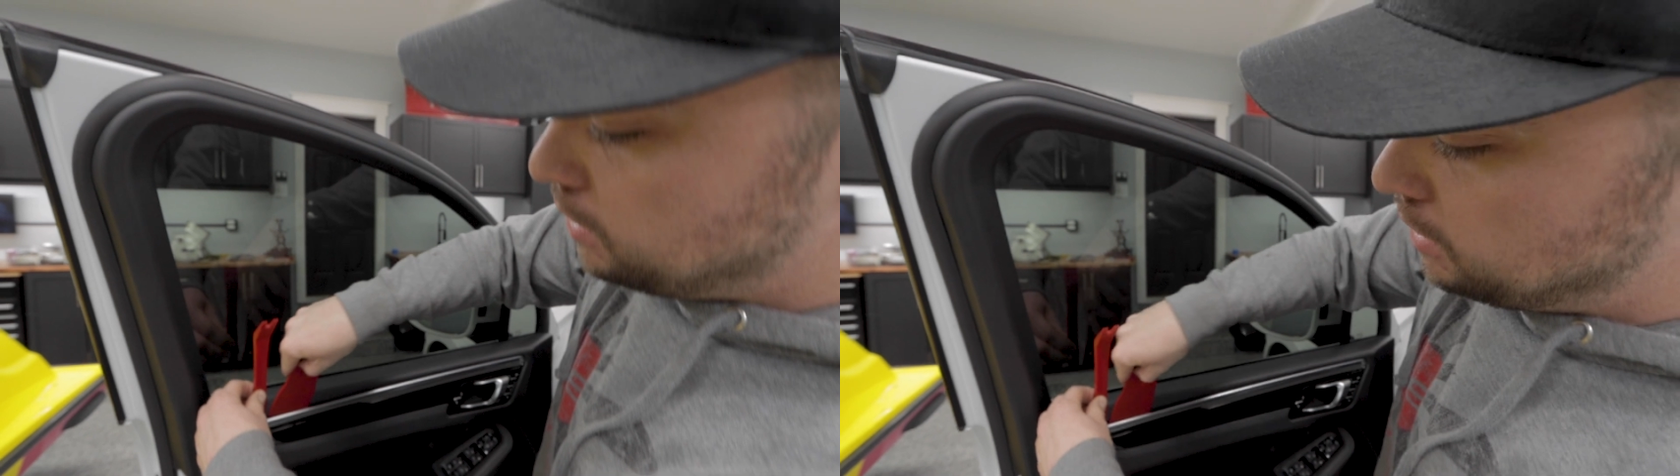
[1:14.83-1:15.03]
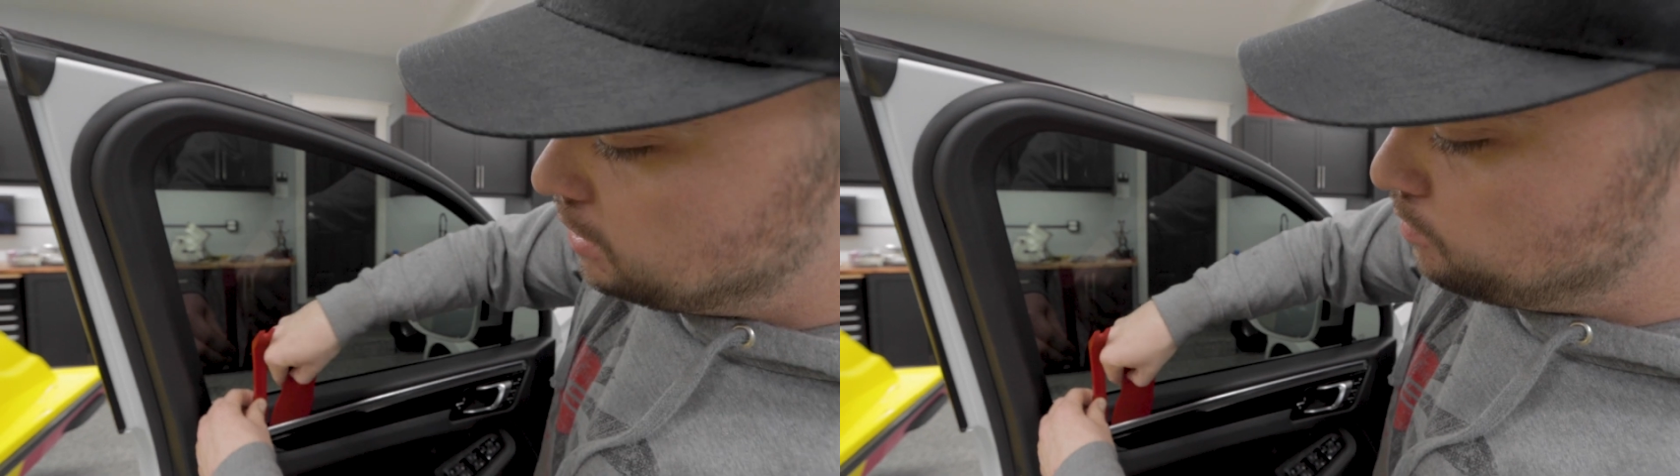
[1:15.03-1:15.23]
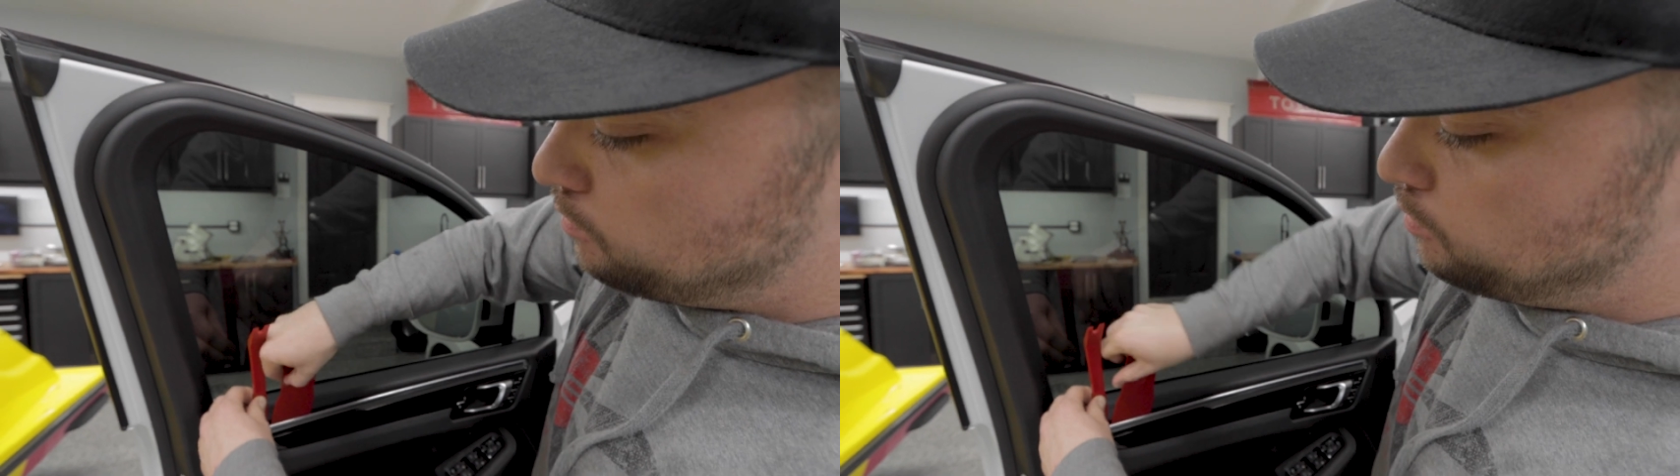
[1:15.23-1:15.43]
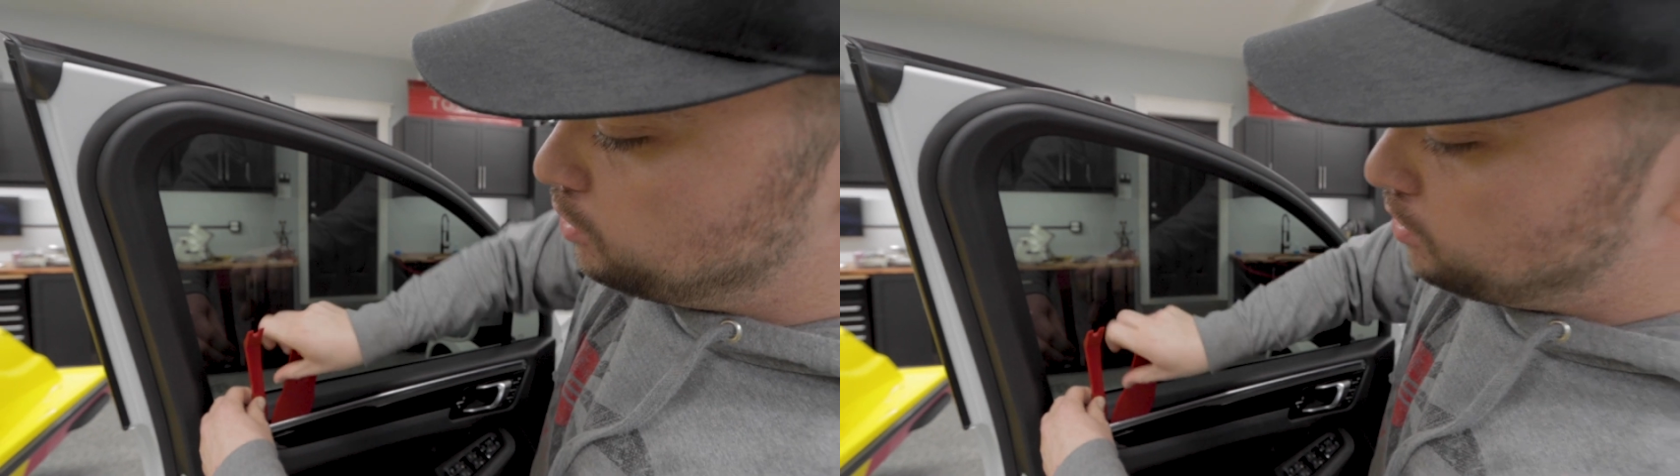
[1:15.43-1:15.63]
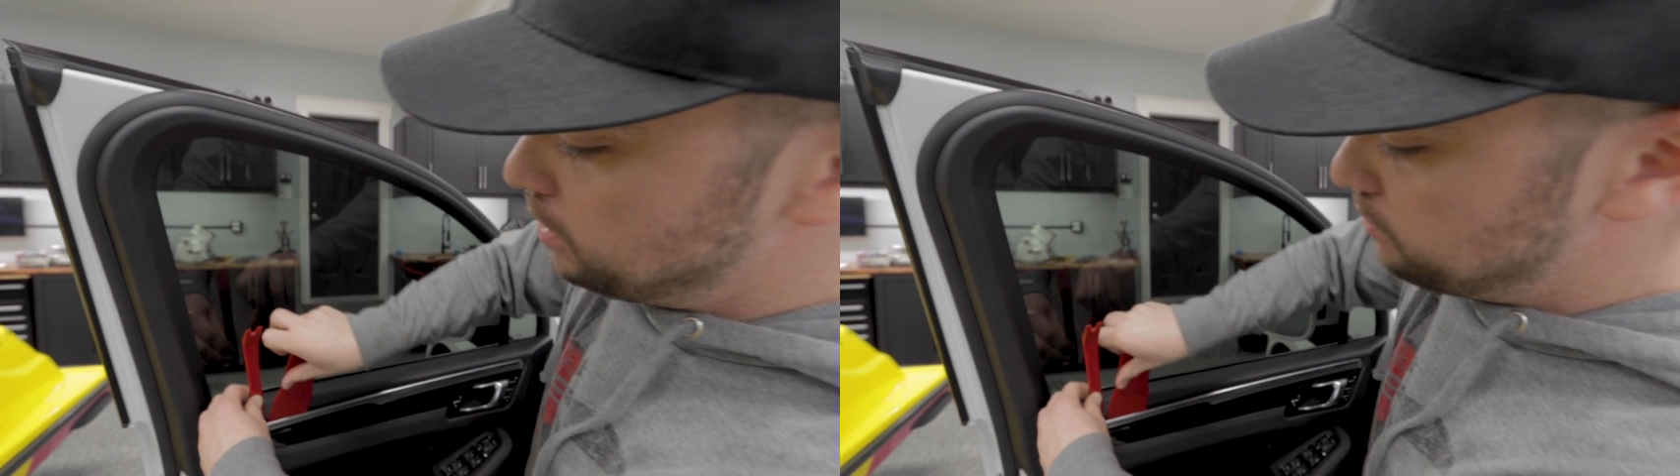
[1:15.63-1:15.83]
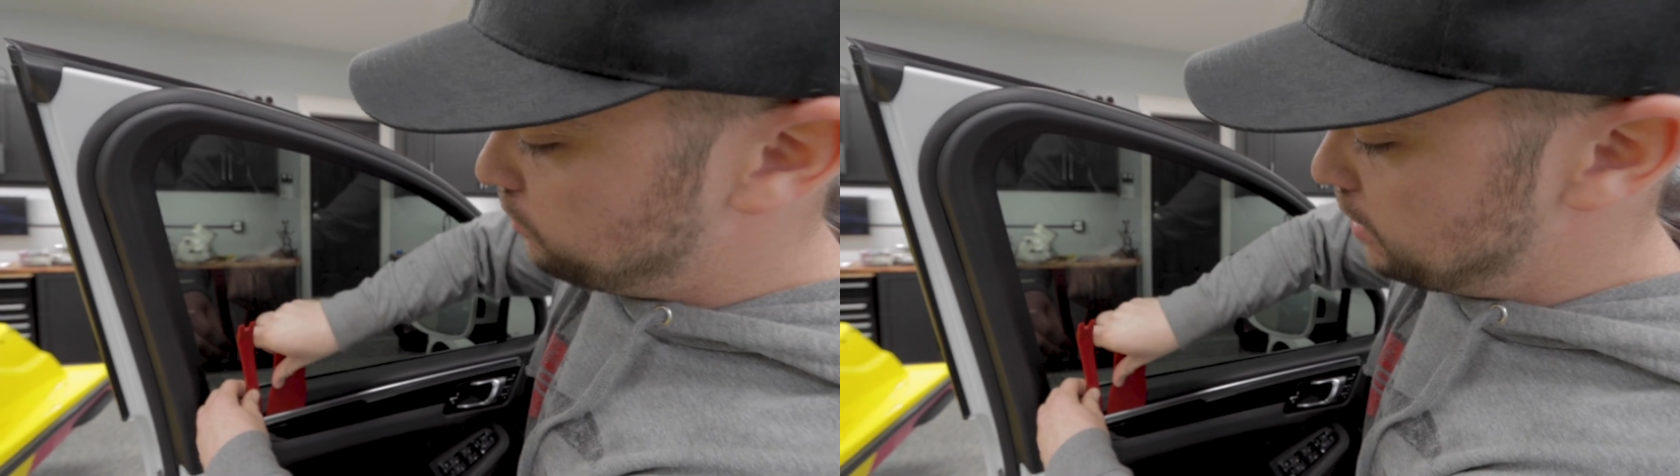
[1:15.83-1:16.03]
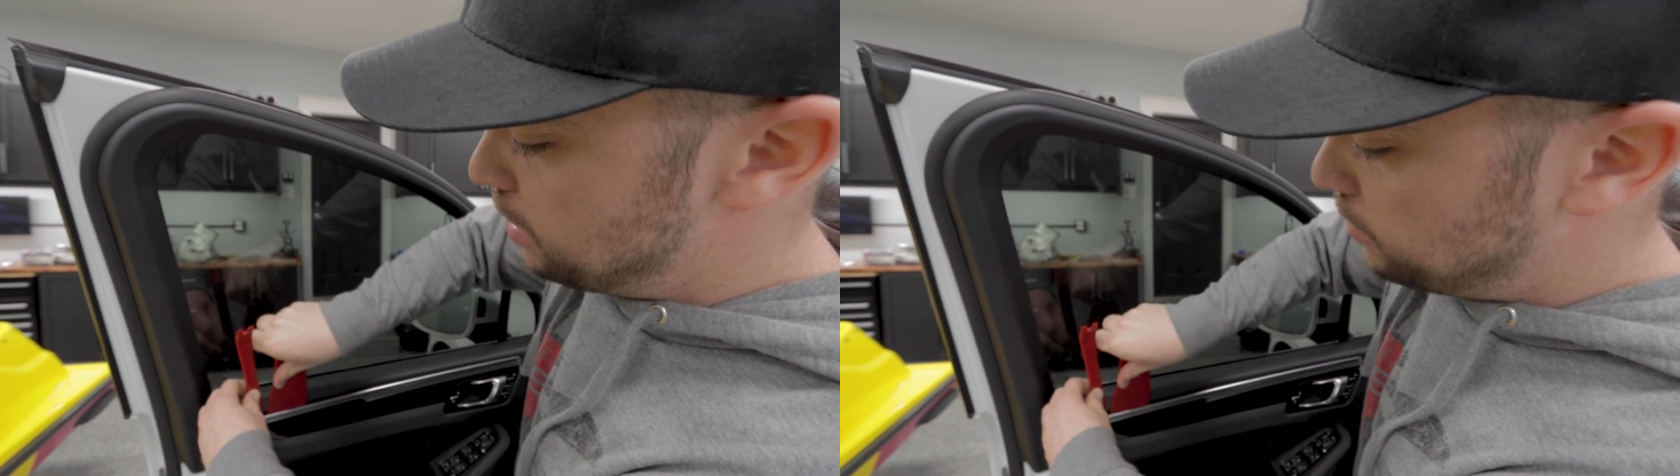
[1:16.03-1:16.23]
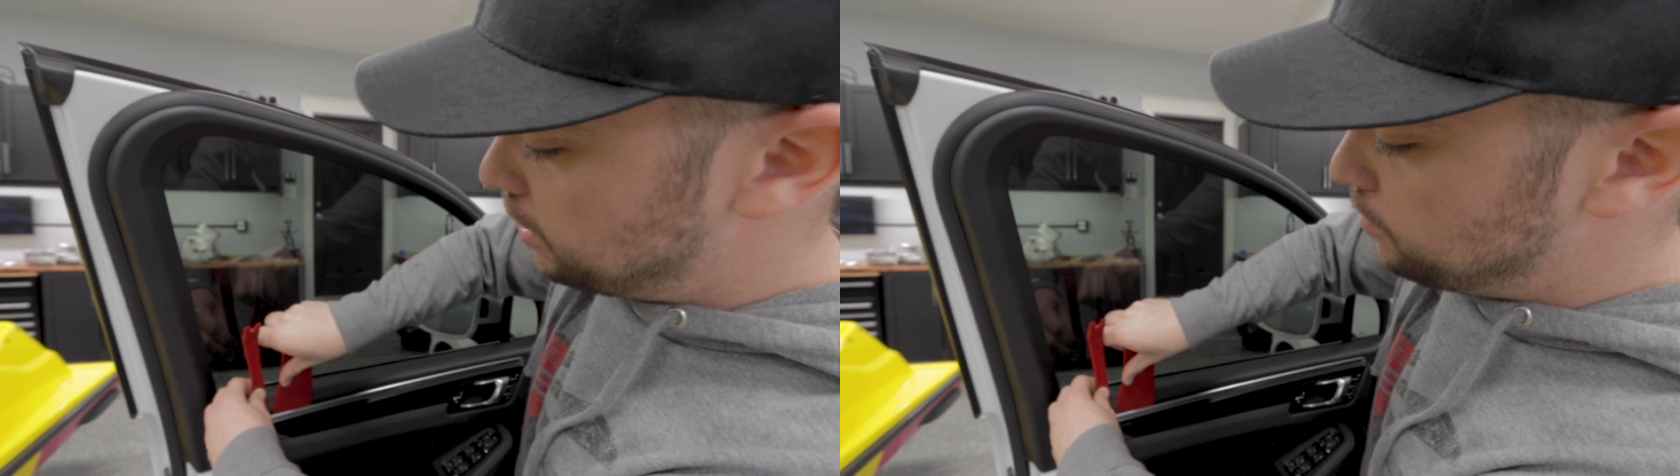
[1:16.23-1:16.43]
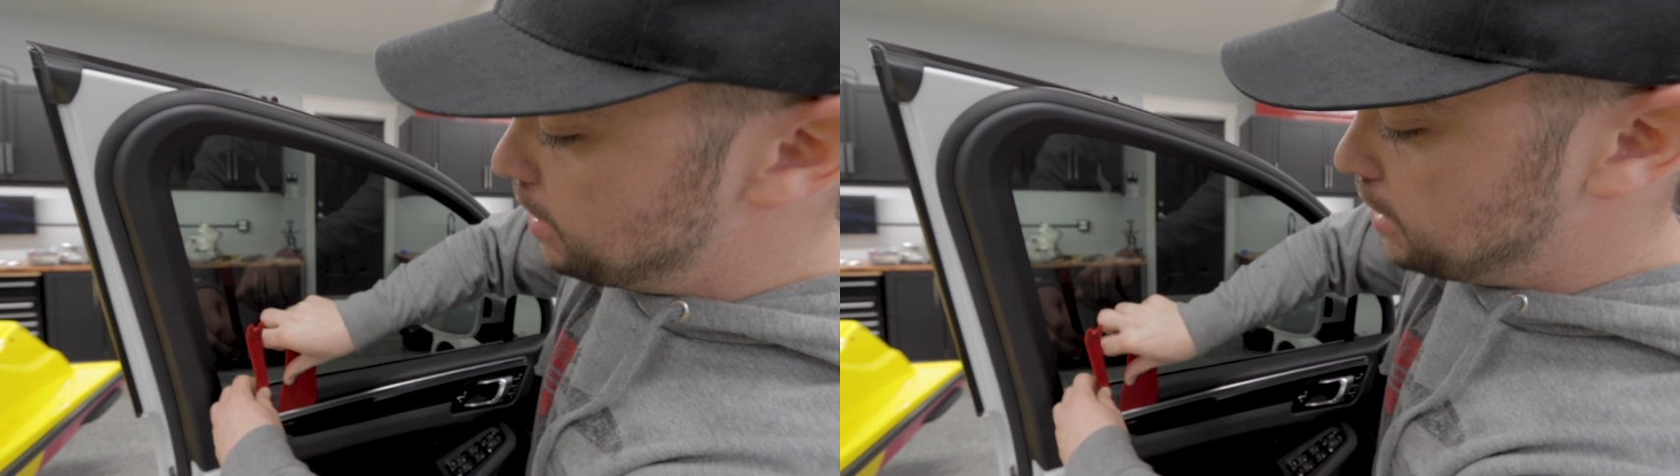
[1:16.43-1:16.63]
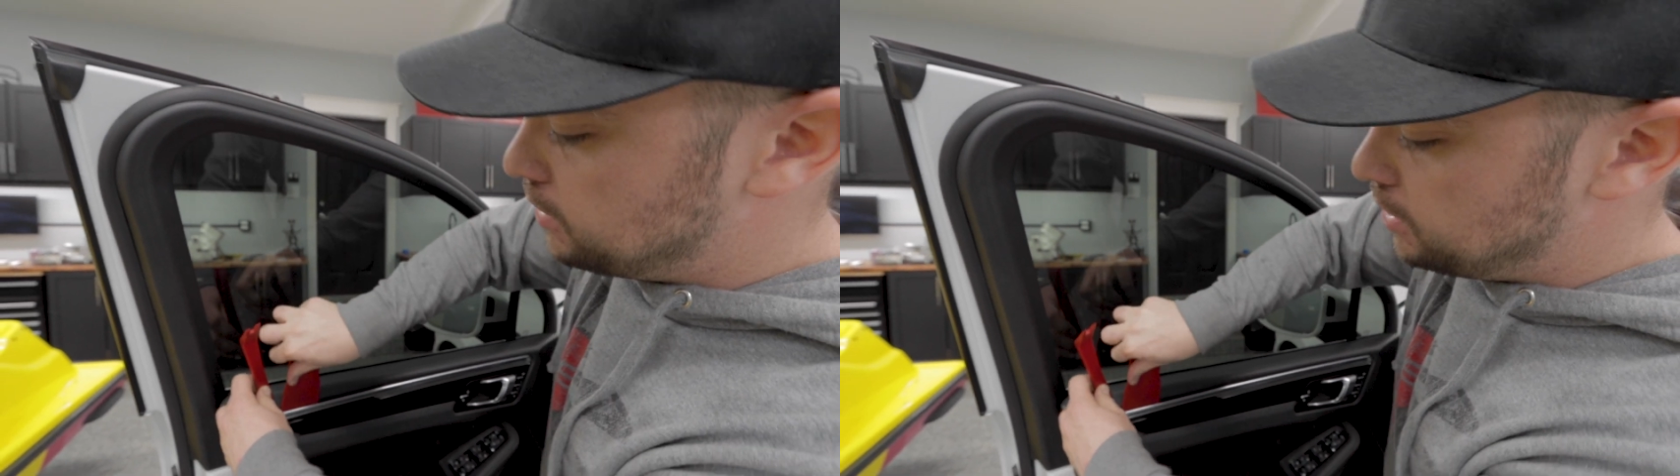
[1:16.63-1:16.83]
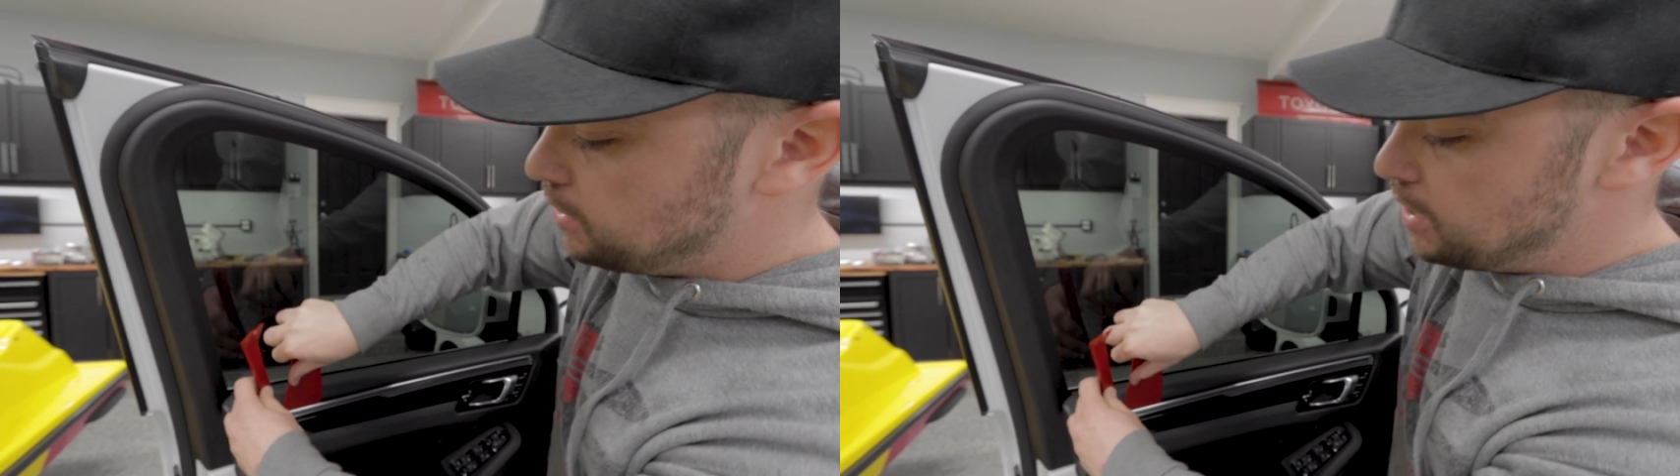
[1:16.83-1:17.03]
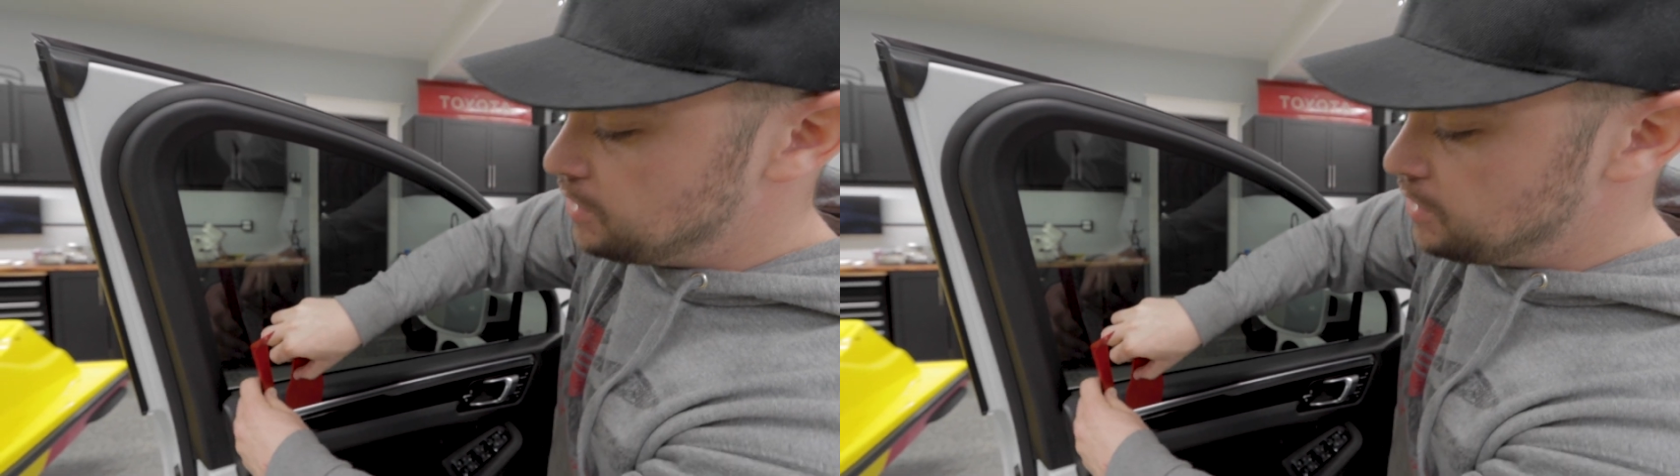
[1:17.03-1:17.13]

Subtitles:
and I'll put my flat bar back there.